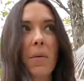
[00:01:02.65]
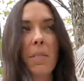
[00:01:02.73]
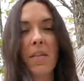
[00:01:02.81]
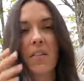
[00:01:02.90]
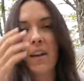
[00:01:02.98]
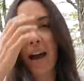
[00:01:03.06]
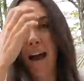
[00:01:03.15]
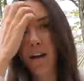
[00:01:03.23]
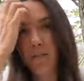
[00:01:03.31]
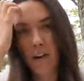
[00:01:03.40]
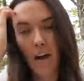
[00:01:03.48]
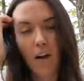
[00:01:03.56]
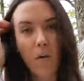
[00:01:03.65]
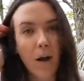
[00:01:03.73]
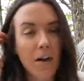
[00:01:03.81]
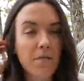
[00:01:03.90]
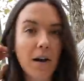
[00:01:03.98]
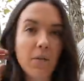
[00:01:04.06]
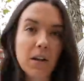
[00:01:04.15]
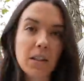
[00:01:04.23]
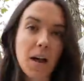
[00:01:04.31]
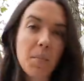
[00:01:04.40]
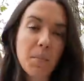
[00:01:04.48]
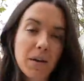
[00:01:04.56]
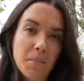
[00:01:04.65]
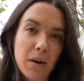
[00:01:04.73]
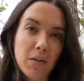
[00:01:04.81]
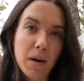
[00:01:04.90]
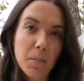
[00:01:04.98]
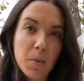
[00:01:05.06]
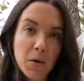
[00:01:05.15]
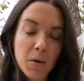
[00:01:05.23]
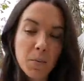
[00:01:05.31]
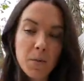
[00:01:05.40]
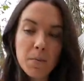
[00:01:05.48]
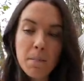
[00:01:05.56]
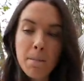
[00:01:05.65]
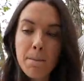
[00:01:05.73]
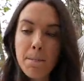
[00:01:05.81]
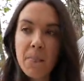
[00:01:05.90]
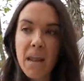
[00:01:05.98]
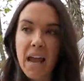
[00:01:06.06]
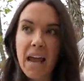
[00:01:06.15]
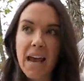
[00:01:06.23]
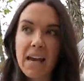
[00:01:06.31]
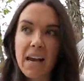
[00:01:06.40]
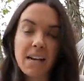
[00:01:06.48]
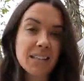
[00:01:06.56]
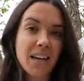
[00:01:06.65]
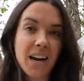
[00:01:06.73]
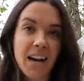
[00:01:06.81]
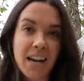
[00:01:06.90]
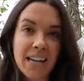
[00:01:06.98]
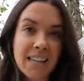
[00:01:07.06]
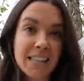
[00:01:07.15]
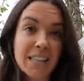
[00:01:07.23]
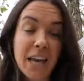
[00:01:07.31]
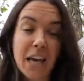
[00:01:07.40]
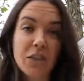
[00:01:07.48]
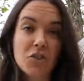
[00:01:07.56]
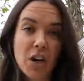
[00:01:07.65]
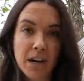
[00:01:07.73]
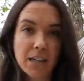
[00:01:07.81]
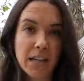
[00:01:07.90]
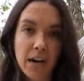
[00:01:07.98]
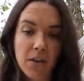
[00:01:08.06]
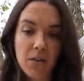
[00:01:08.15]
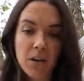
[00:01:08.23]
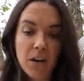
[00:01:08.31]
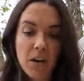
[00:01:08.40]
a month and a half ago, I found a lump in my right boob and I decided I needed to get it checked out.